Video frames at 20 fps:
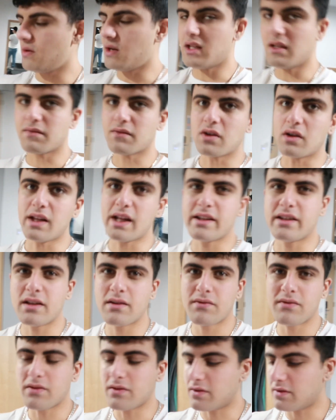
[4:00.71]
and they've got like
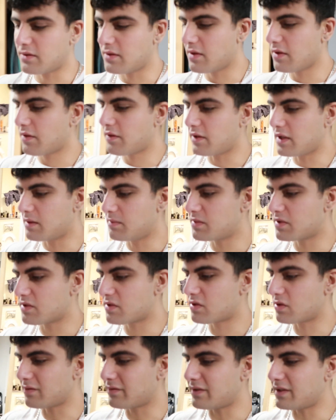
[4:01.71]
different themes and
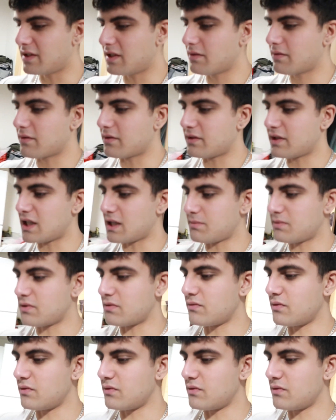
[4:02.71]
stuff in different types of